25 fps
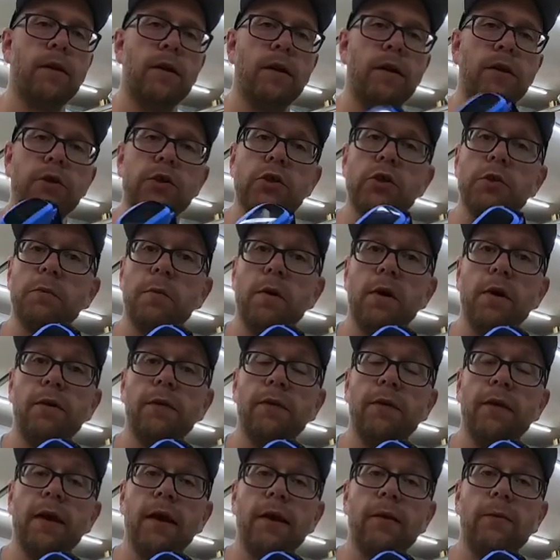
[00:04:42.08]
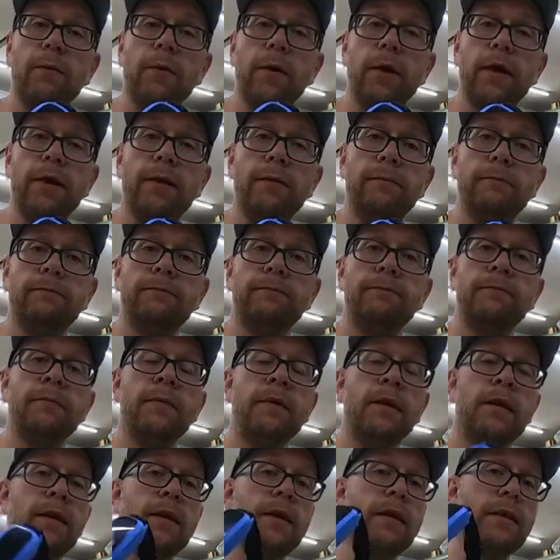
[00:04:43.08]
It is small and lightweight,
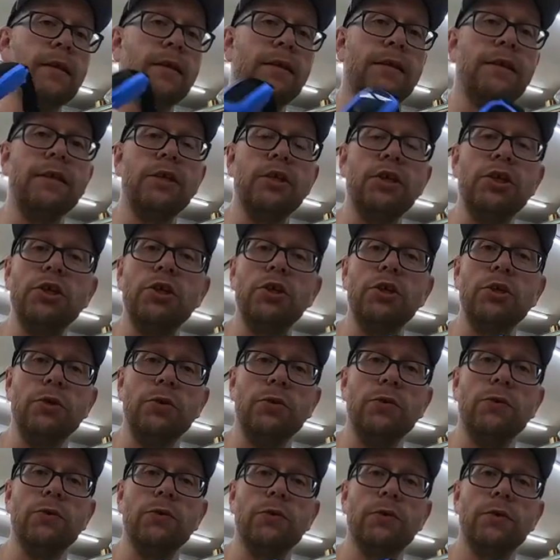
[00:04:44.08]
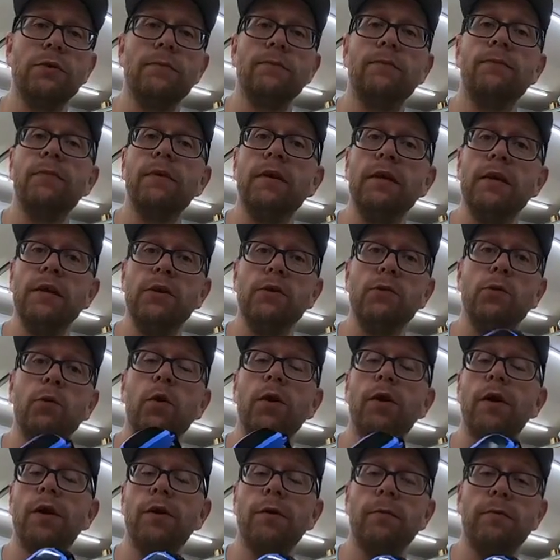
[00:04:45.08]
it is easy to use, it is
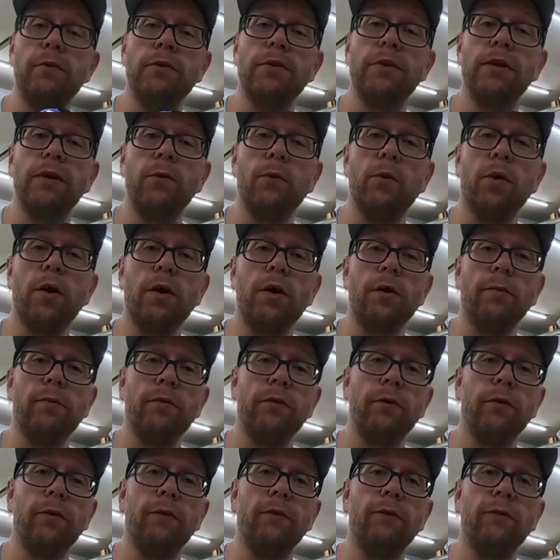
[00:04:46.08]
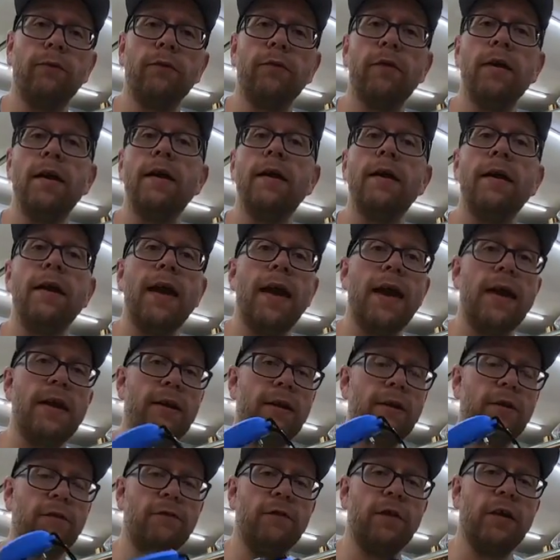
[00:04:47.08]
100% waterproof, and
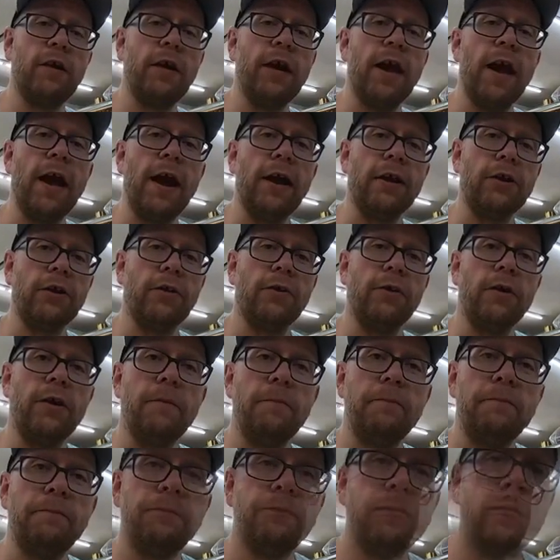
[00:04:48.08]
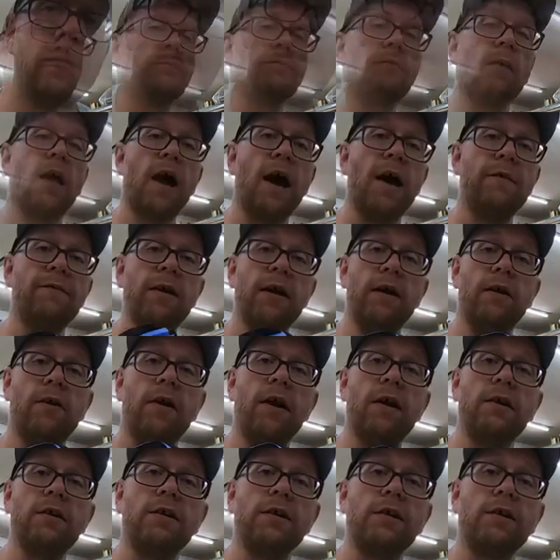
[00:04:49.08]
it is very accurate. I've had a
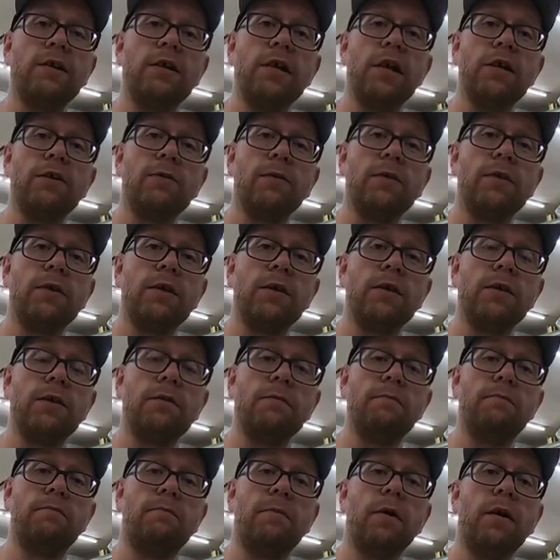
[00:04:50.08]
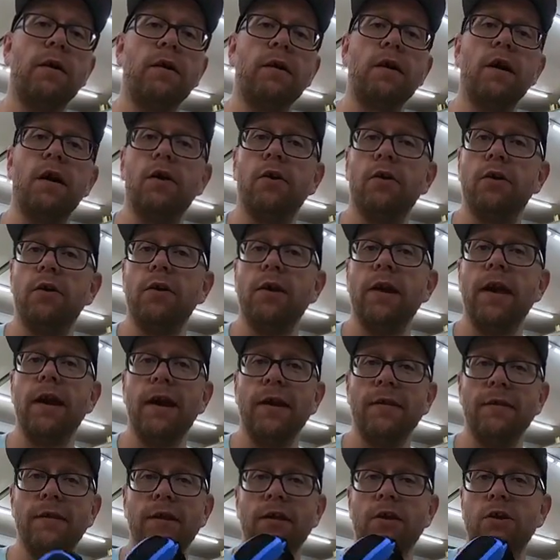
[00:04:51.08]
lot of success with this bark collar, and
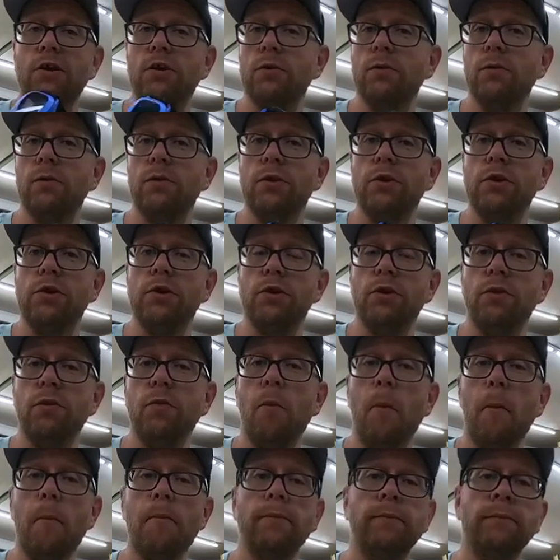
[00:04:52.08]
I think you would too.